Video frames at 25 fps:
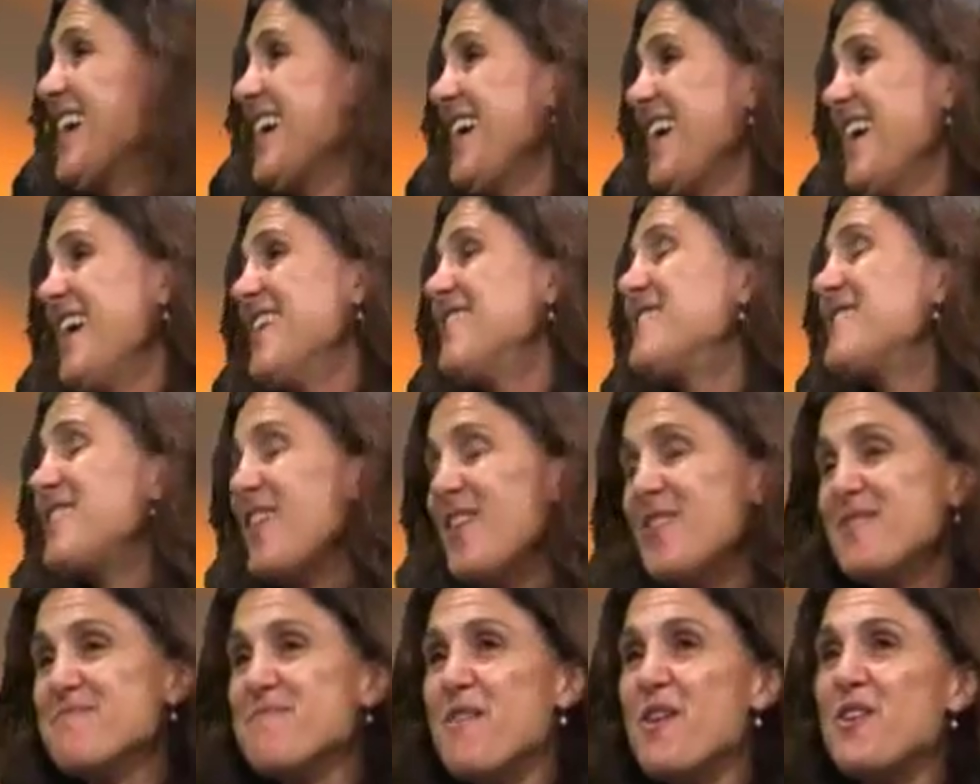It's so
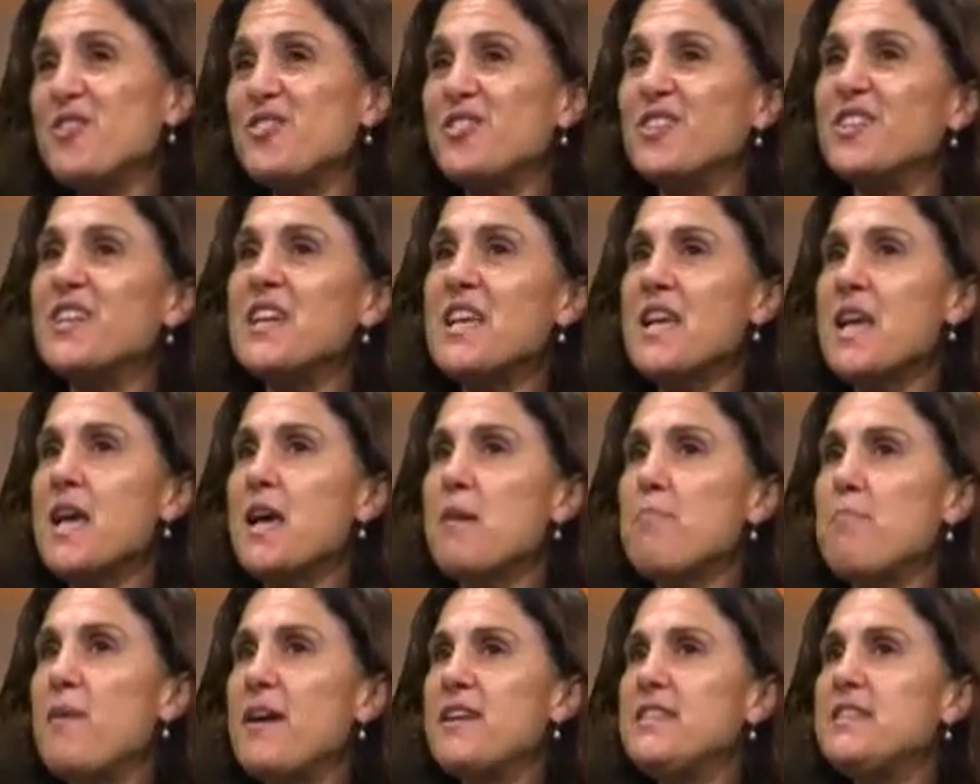emotional.
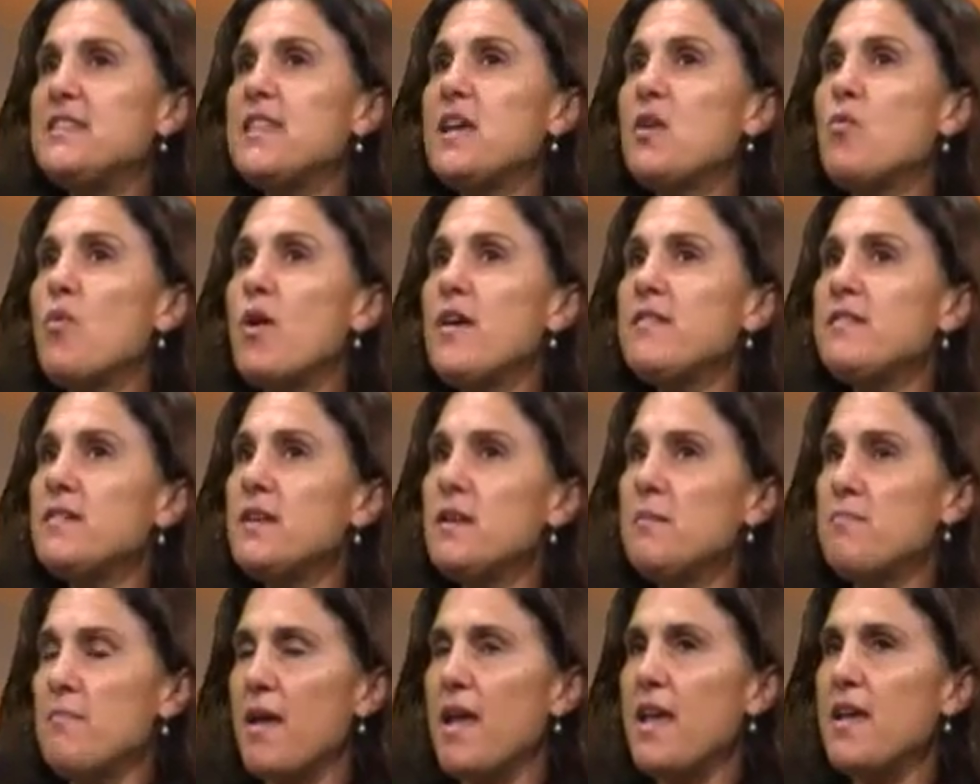But there was an
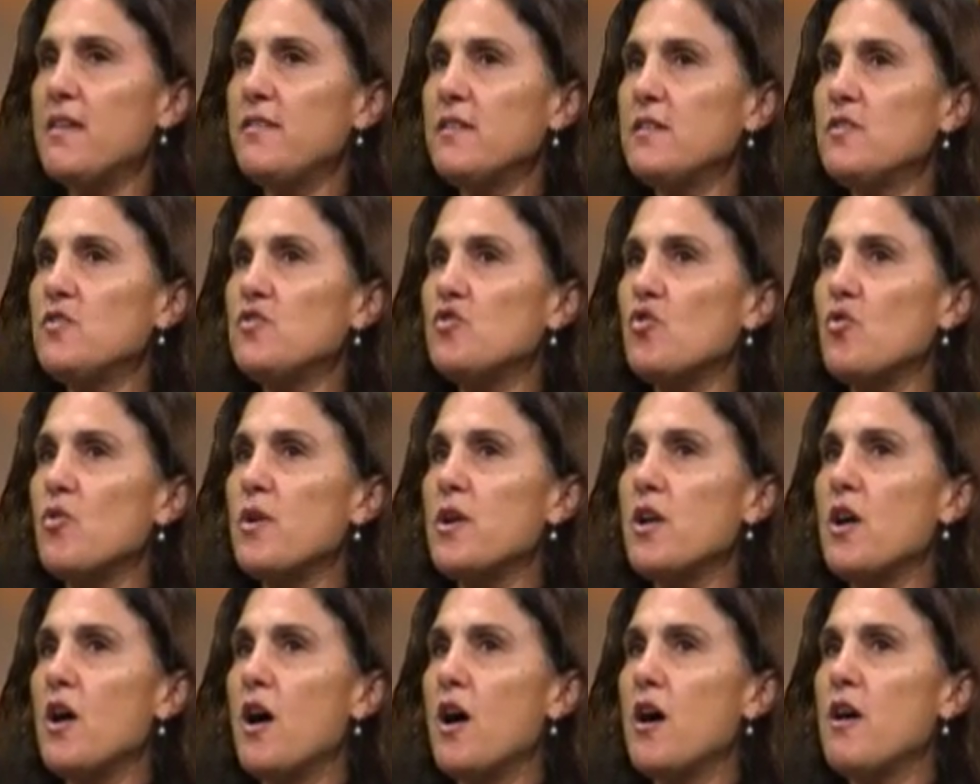amazing
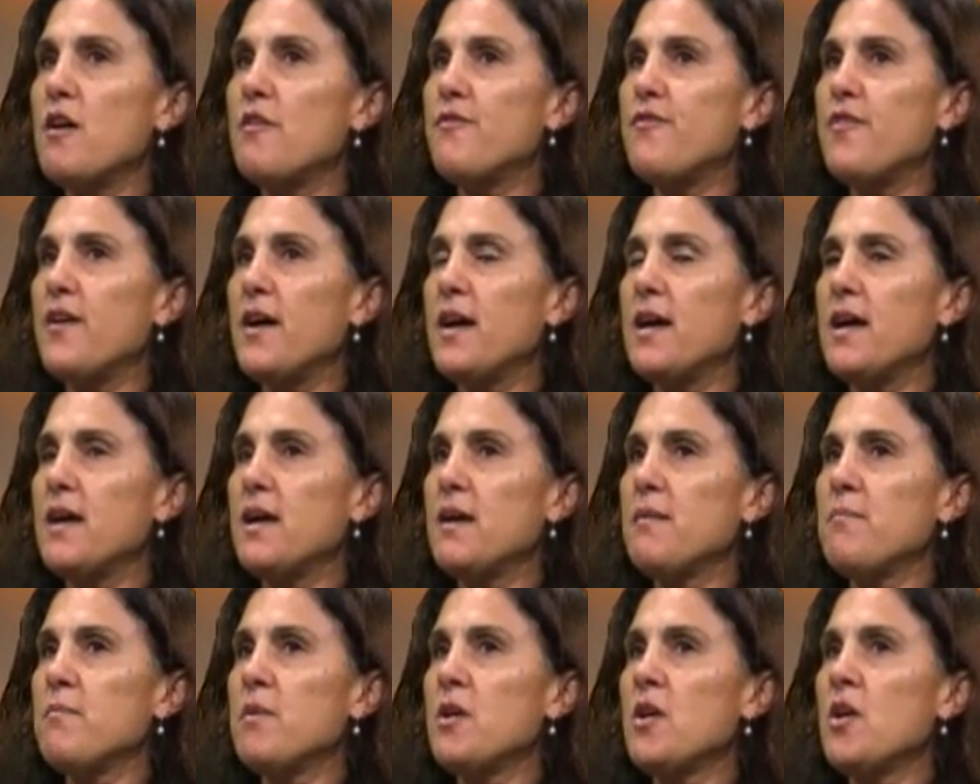story of a